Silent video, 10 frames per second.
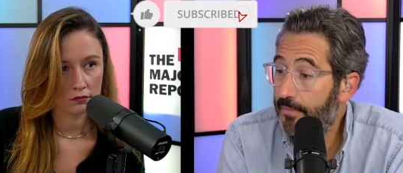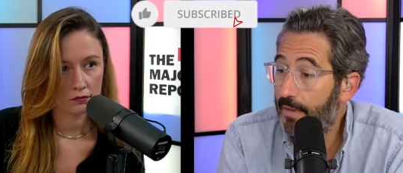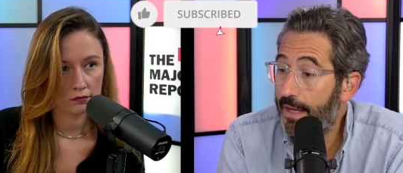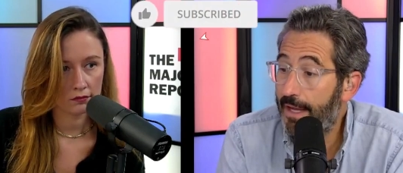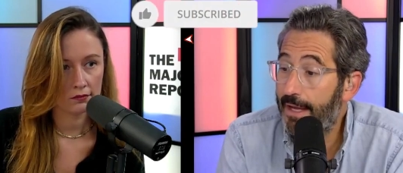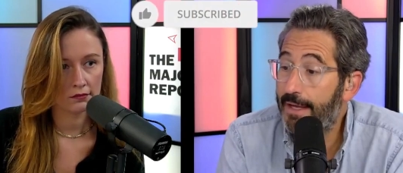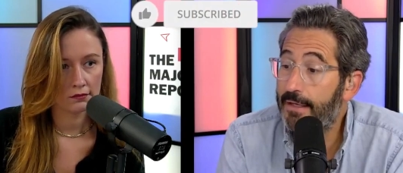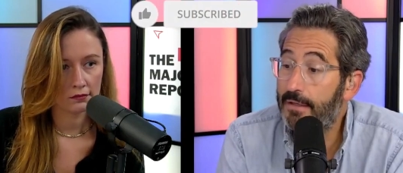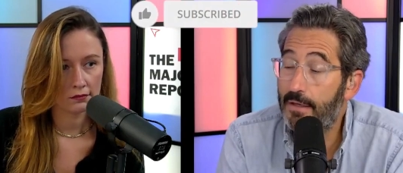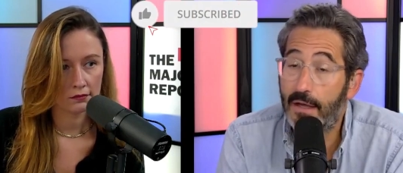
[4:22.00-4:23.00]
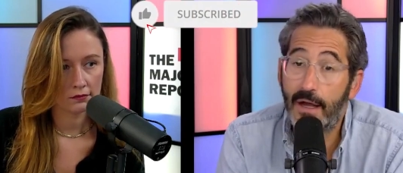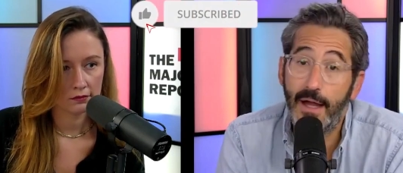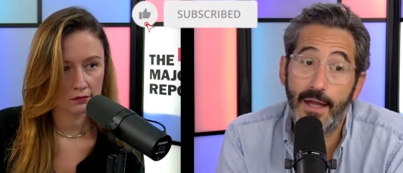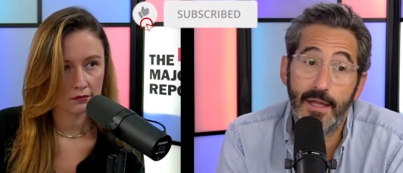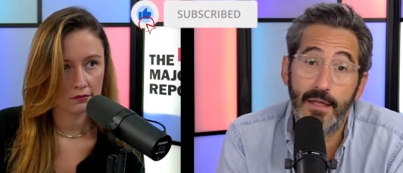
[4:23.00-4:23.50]
Speaker 1: and
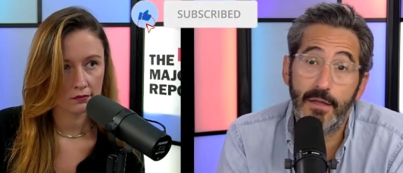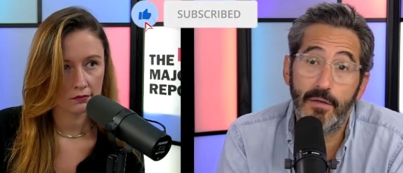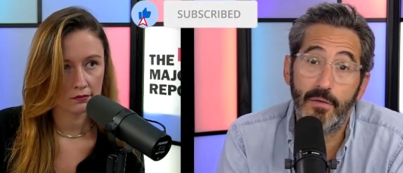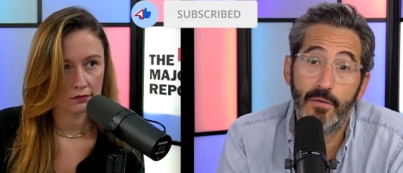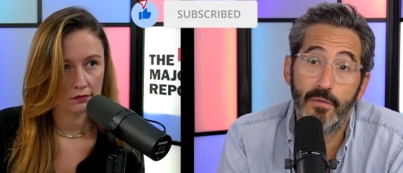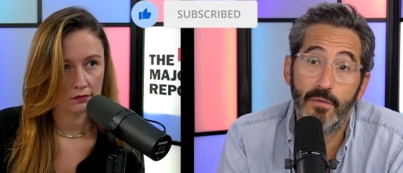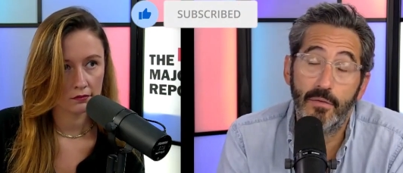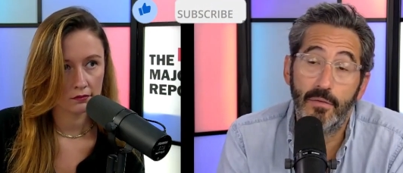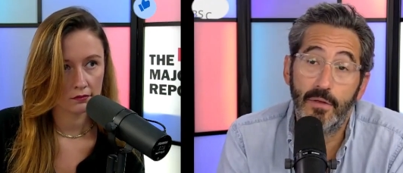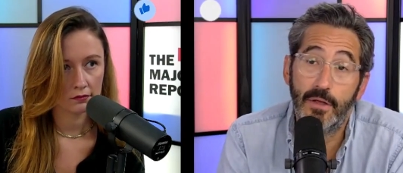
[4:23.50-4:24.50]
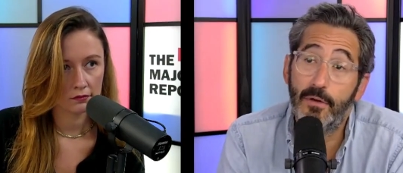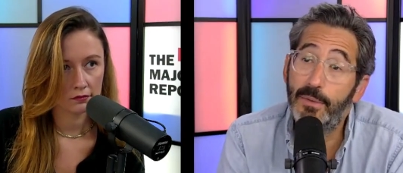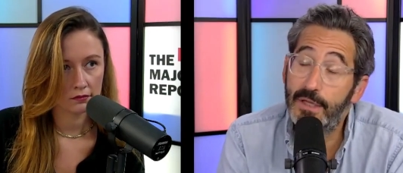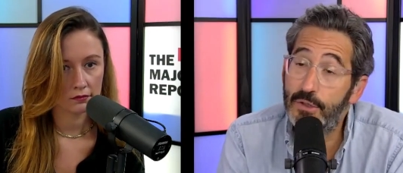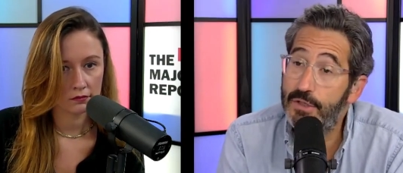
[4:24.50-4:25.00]
I, it'll
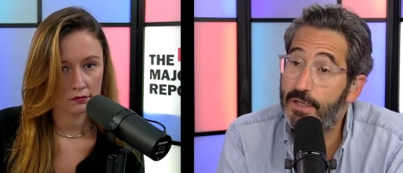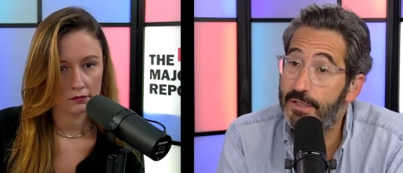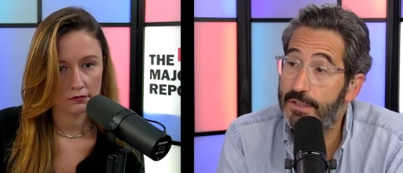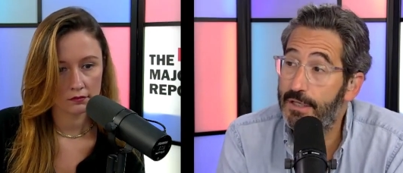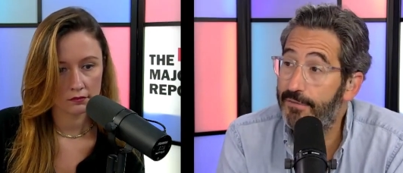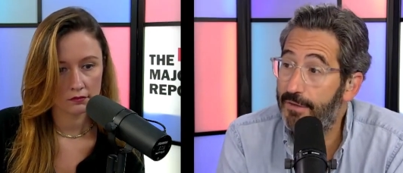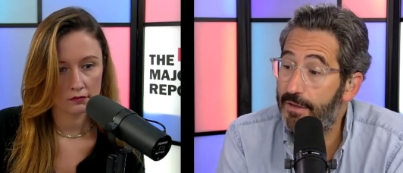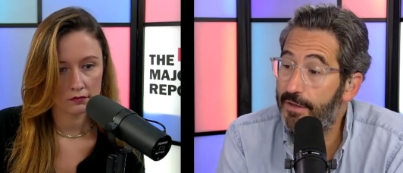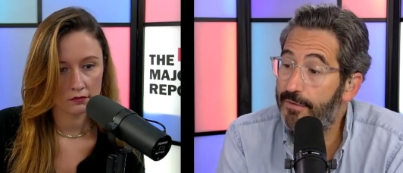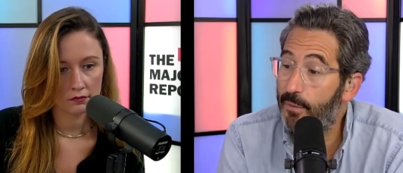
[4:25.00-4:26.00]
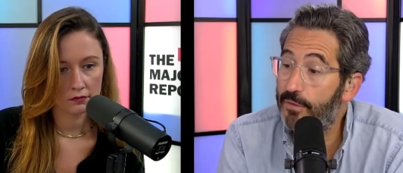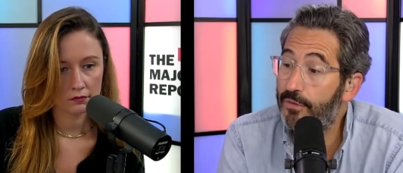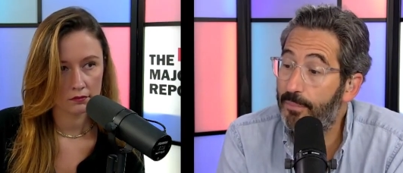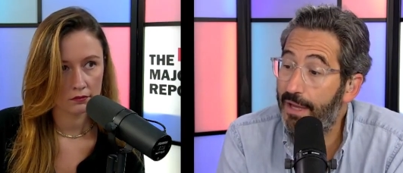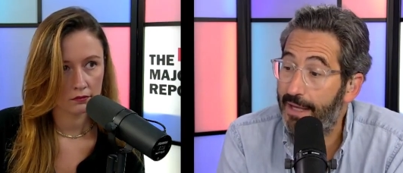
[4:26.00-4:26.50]
be interesting to see if it, if it was
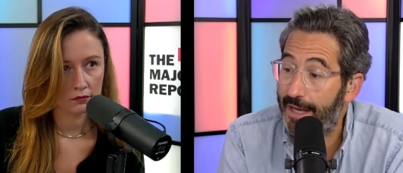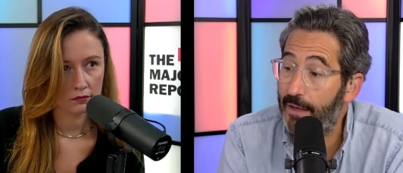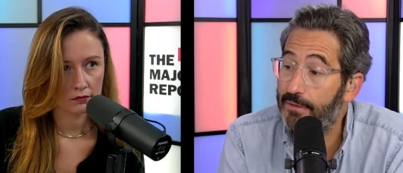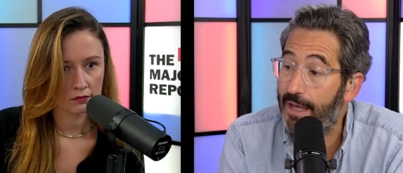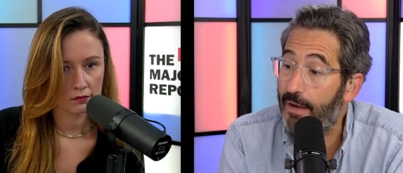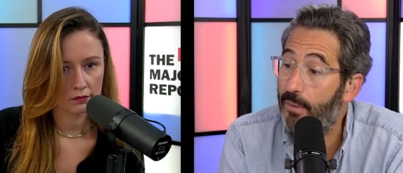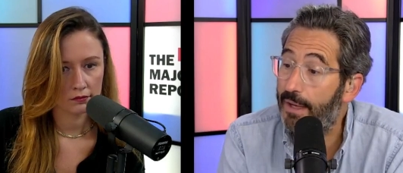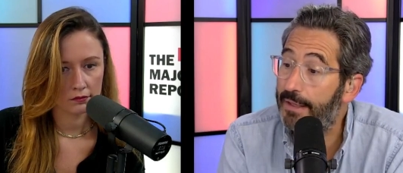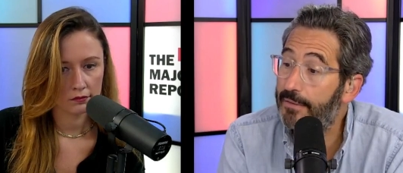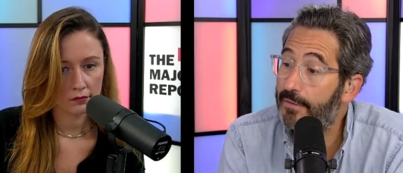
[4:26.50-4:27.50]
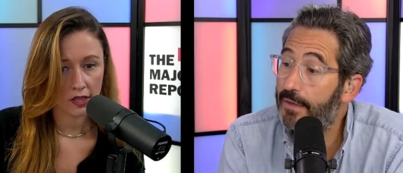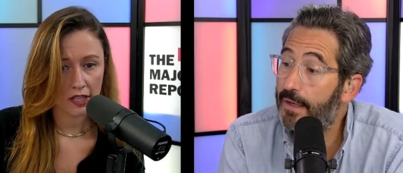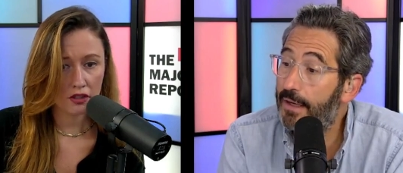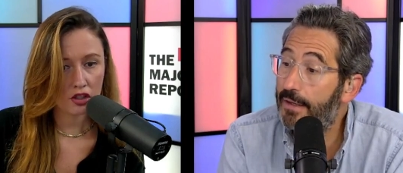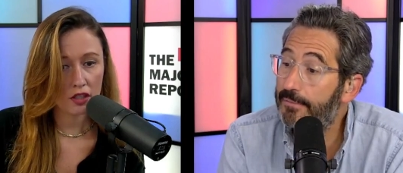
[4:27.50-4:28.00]
to pan out that way.
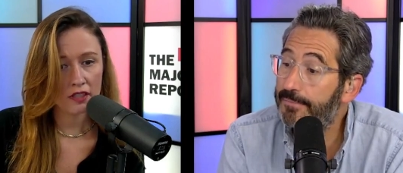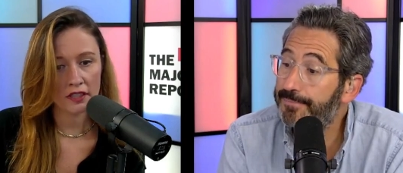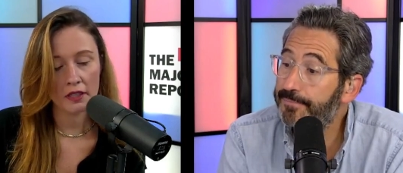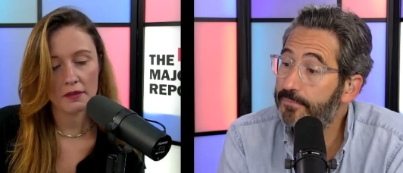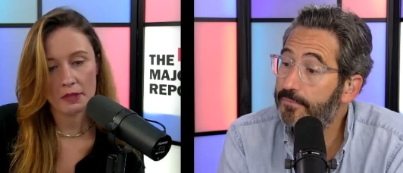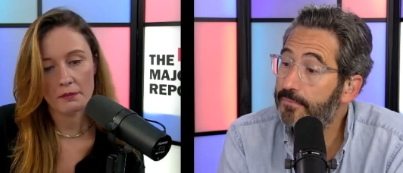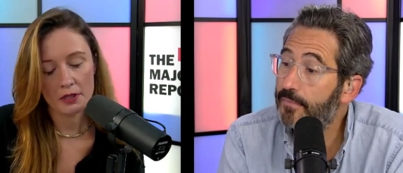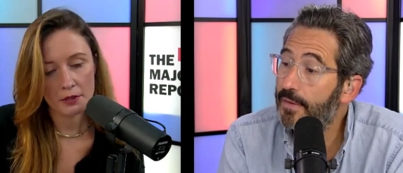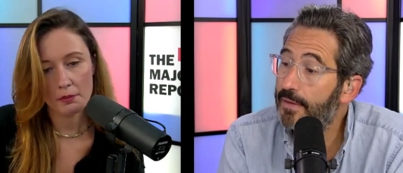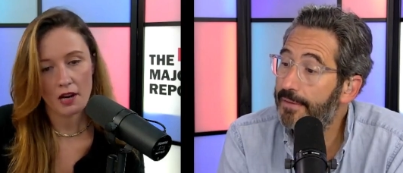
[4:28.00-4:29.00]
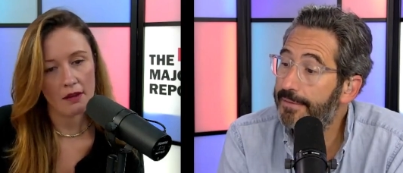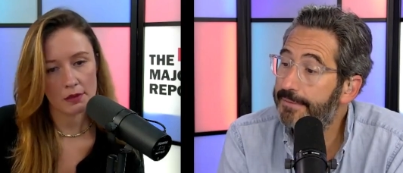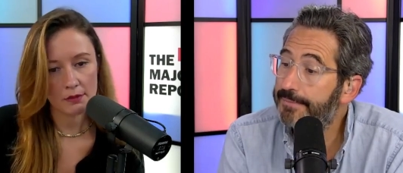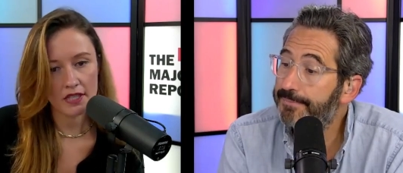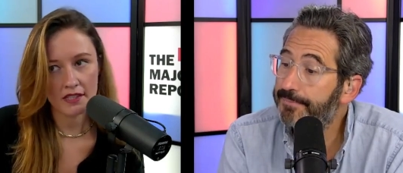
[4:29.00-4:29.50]
Speaker 2: It um, should. I mean, but the
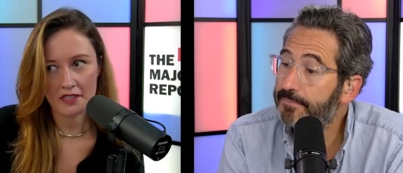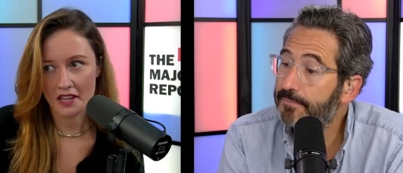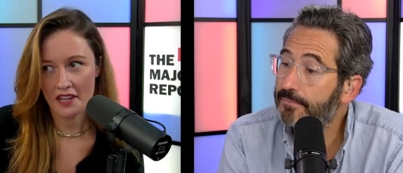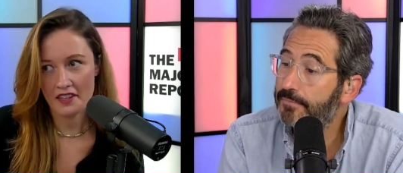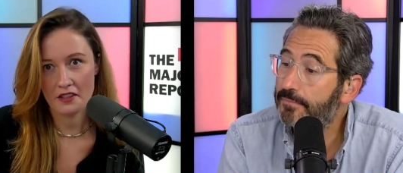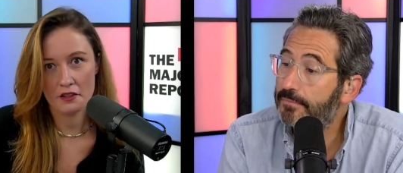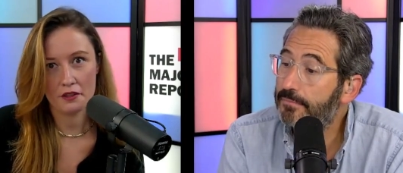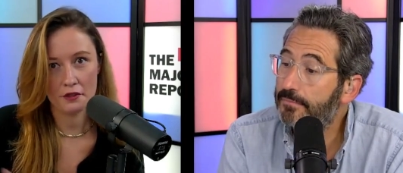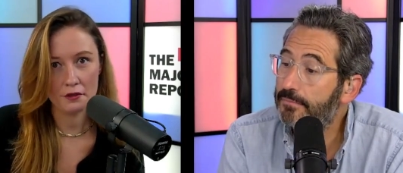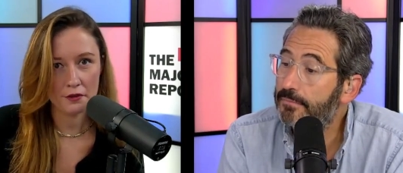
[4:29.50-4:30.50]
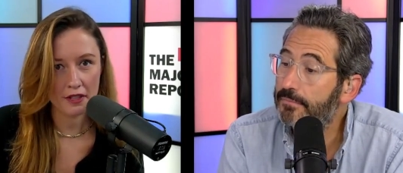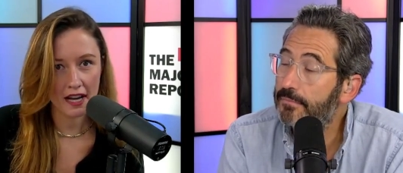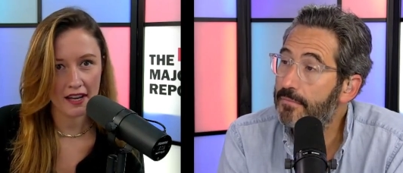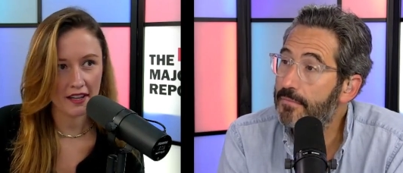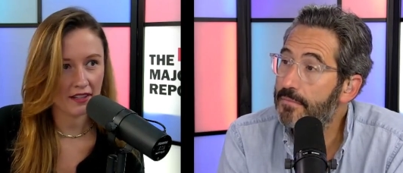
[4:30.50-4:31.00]
problem is, is that as soon
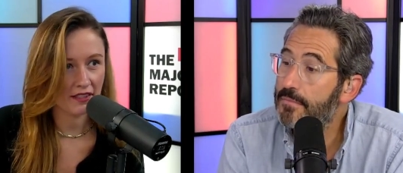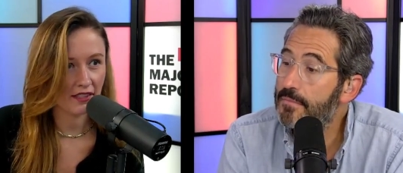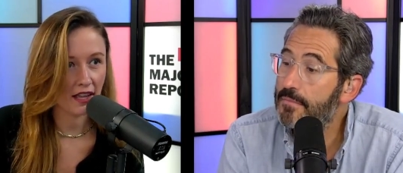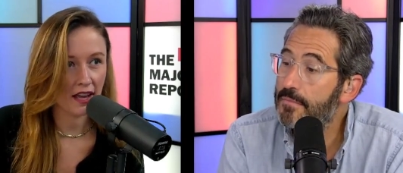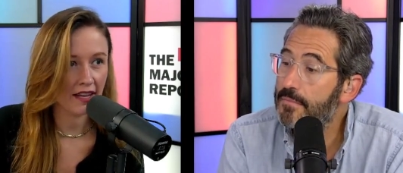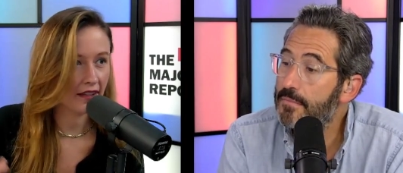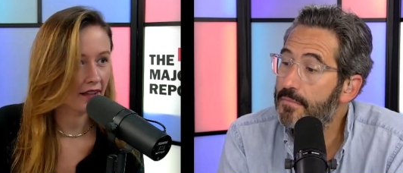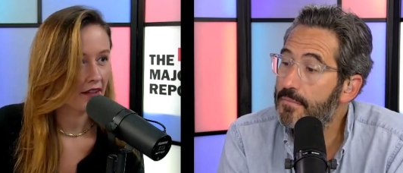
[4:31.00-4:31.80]
as like